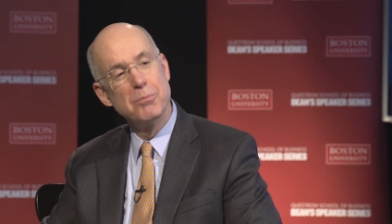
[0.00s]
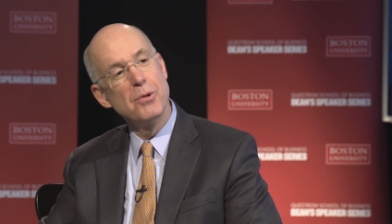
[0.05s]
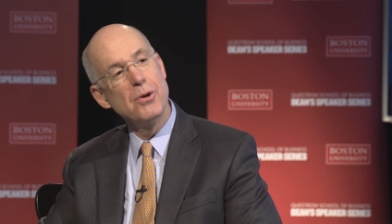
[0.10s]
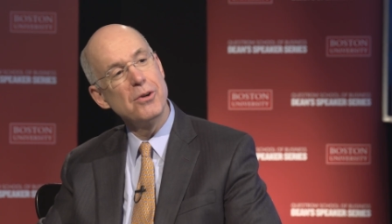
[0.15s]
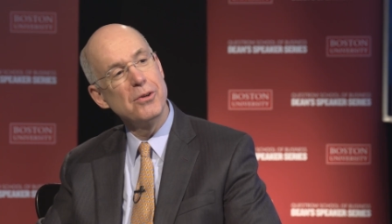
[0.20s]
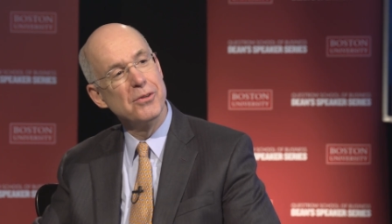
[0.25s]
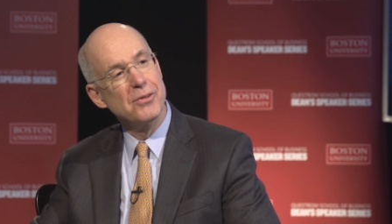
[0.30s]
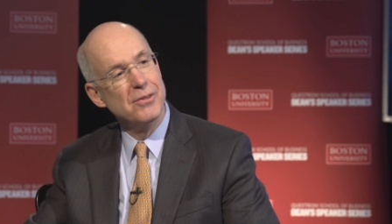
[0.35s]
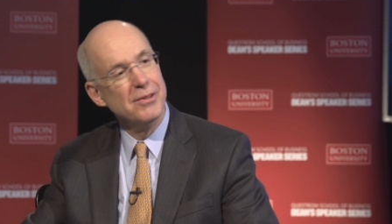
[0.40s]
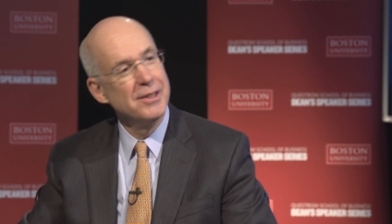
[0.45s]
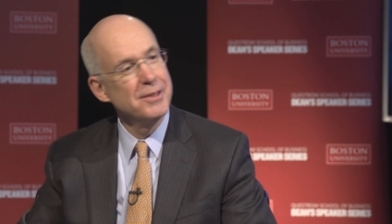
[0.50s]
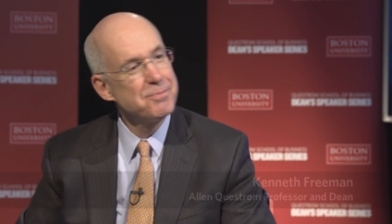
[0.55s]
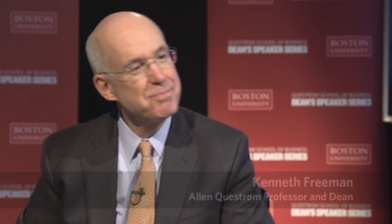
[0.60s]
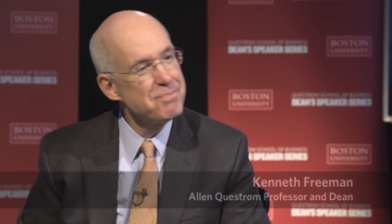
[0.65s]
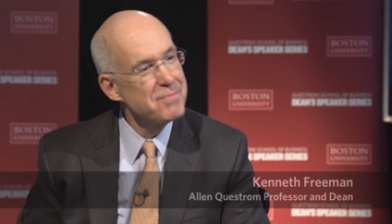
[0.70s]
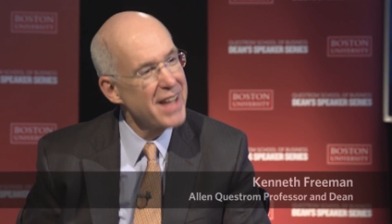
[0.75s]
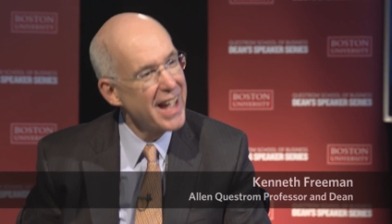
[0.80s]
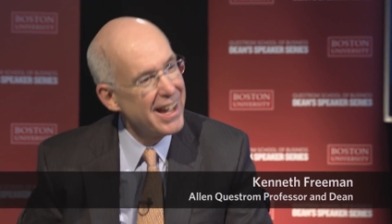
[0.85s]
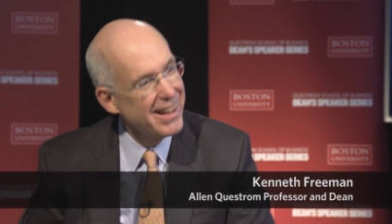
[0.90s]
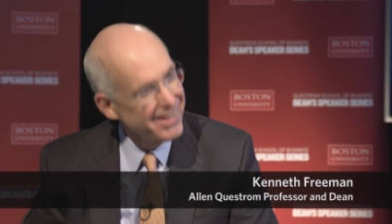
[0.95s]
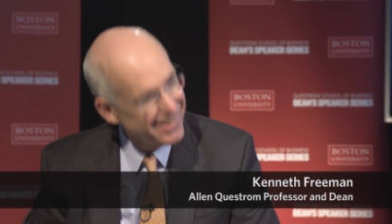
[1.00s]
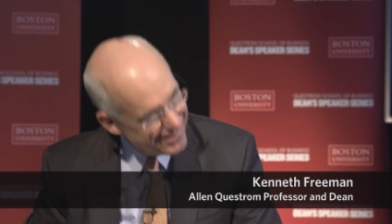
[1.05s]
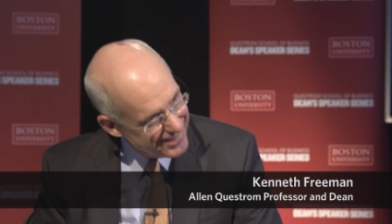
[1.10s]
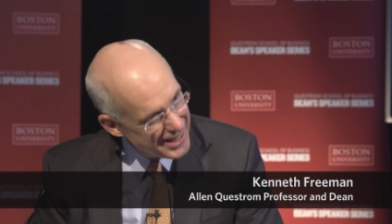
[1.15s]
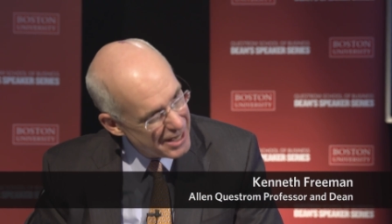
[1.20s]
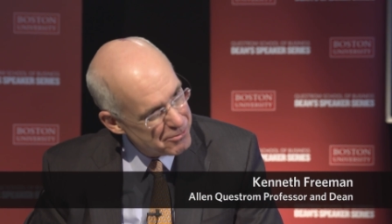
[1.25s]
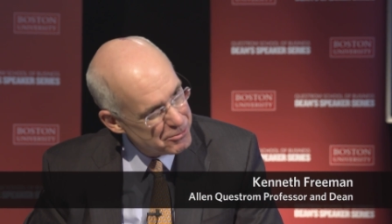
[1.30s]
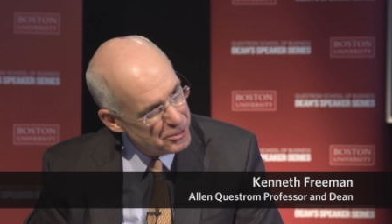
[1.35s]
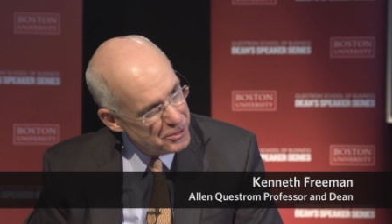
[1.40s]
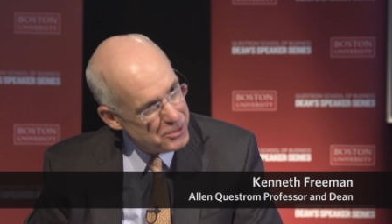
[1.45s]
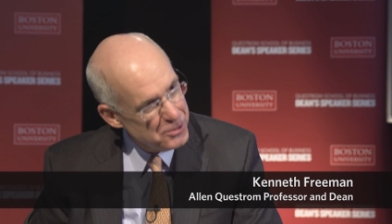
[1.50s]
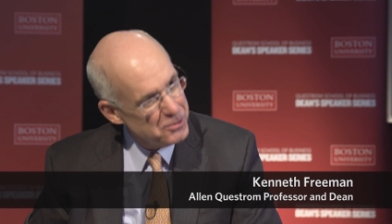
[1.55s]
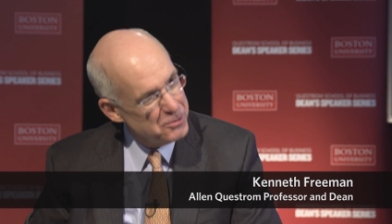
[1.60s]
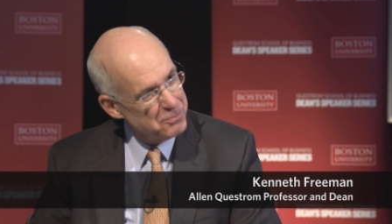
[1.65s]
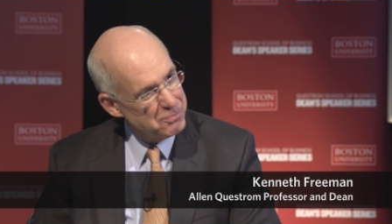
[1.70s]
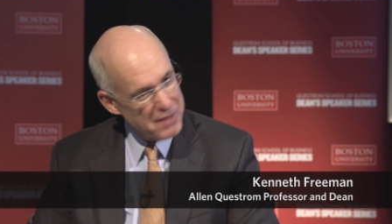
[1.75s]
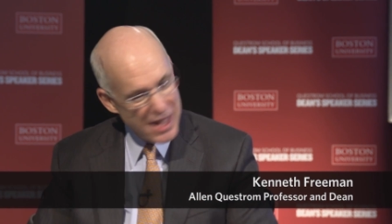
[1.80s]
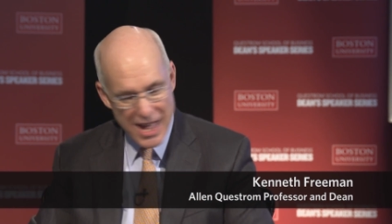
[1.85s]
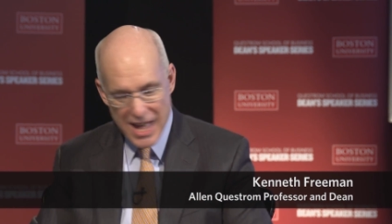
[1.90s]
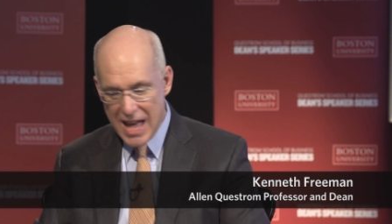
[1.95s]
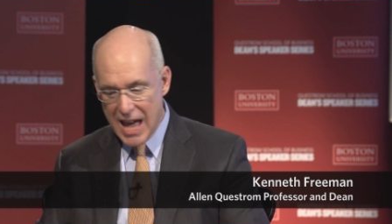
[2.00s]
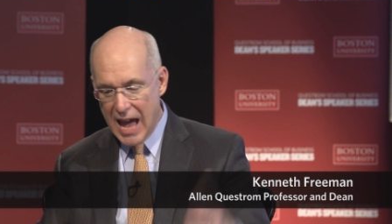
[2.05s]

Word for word: Martin, Good afternoon.